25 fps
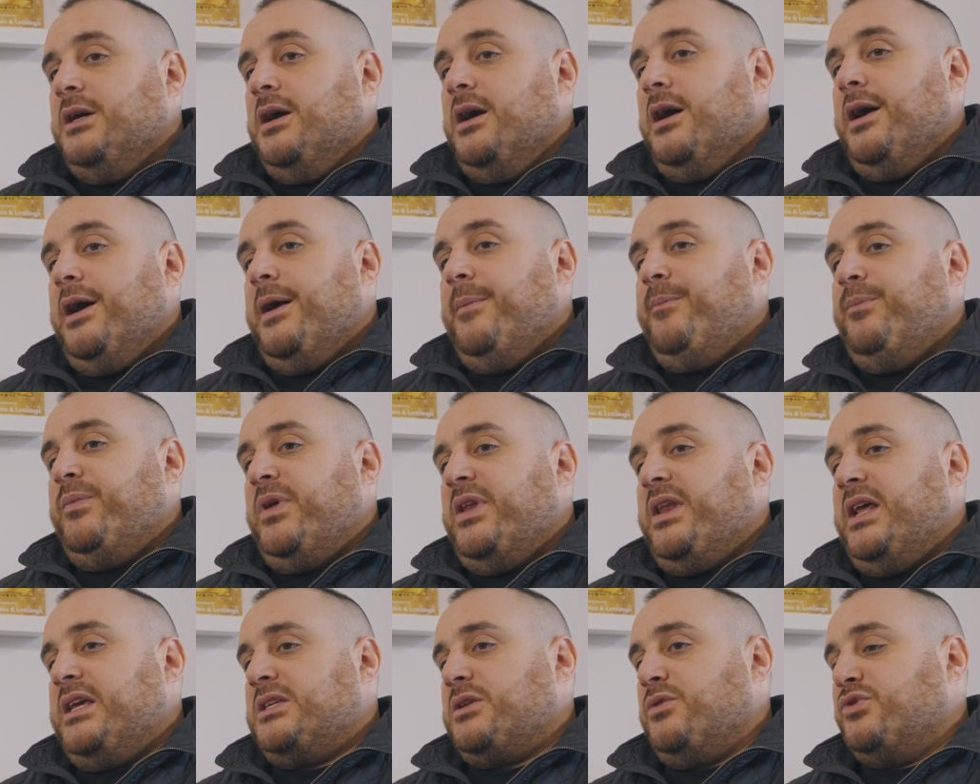
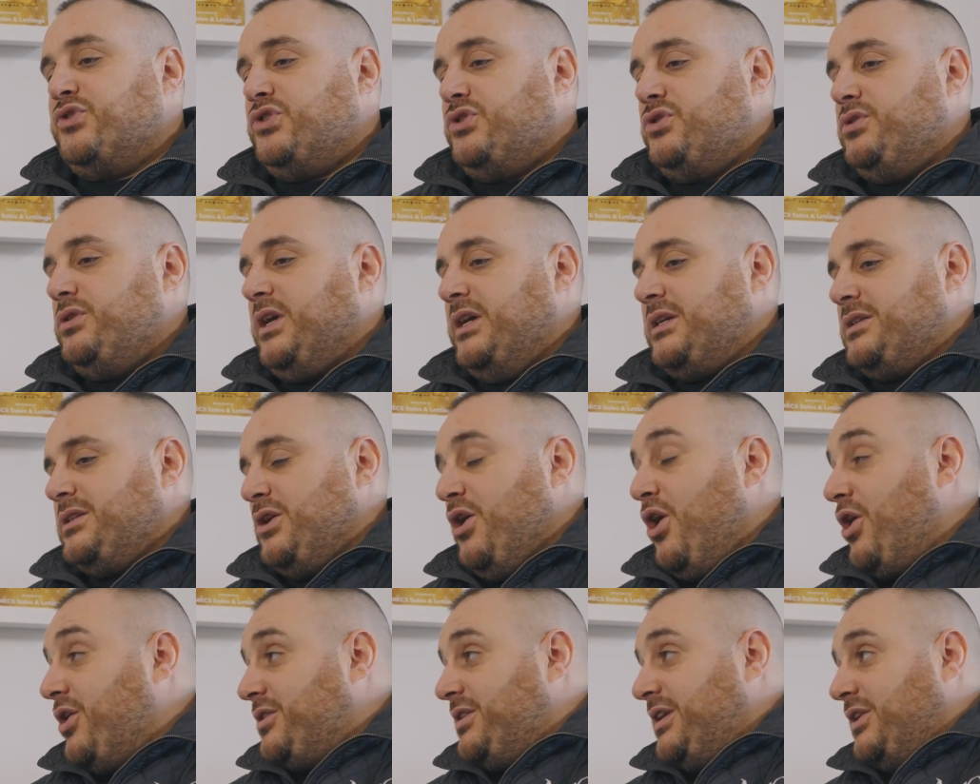And that's the
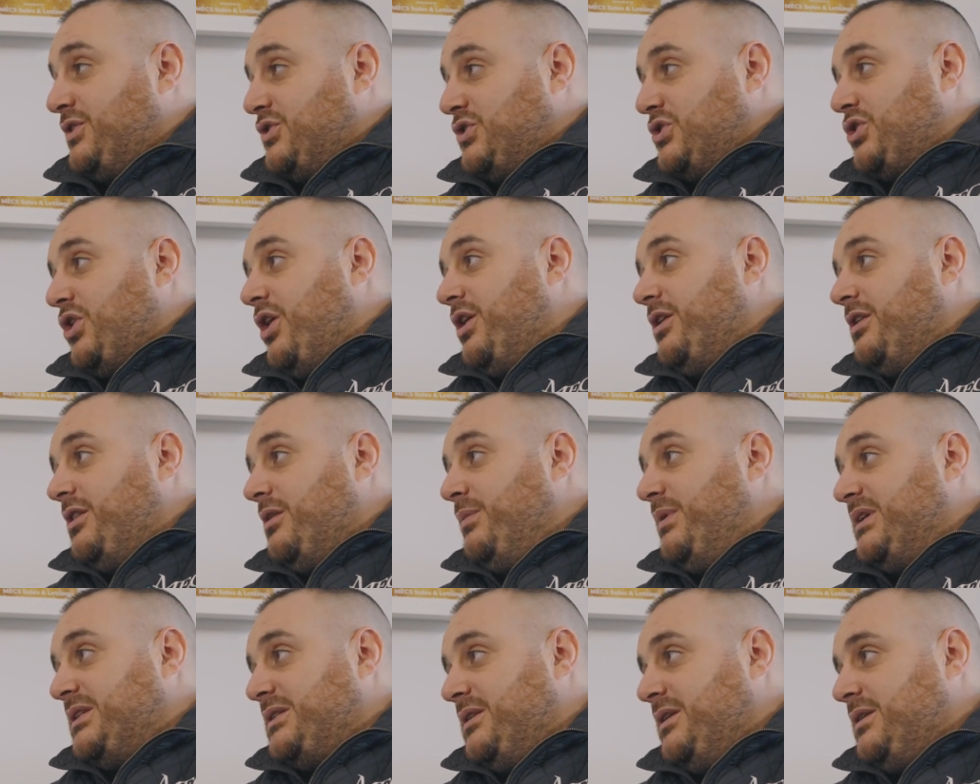architecture side of the
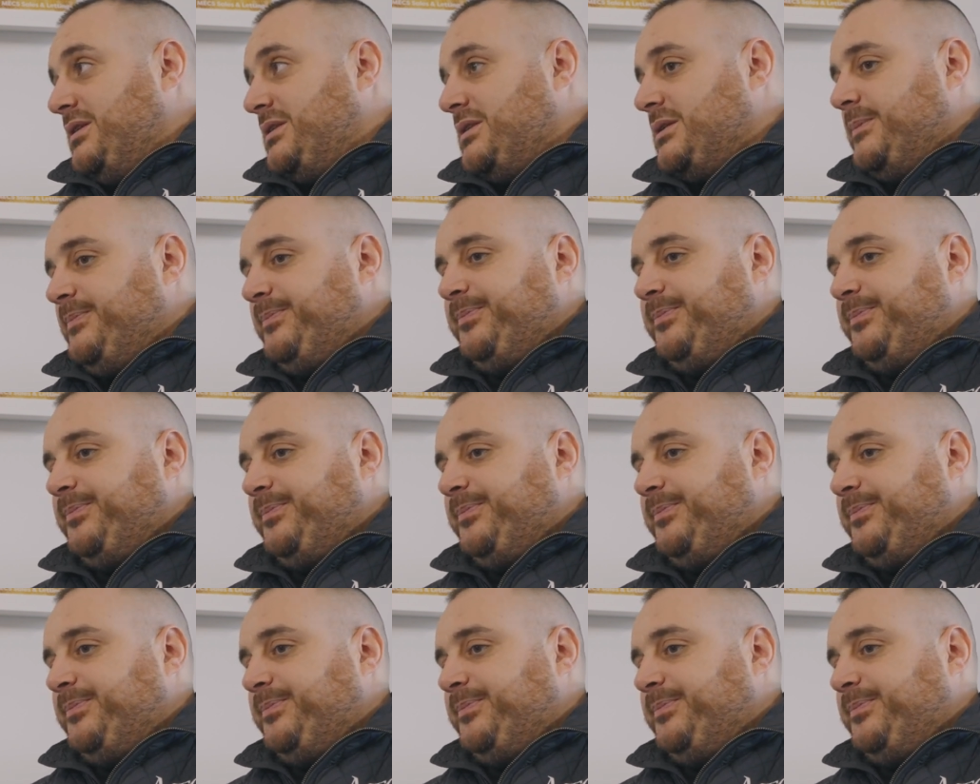business.